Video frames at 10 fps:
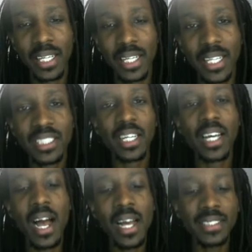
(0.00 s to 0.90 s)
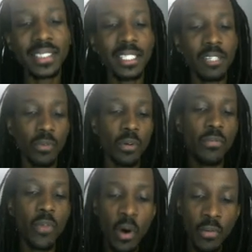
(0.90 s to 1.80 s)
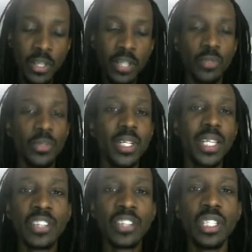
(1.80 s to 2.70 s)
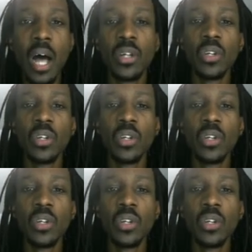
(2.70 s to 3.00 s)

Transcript: it's a constant revolving $3,000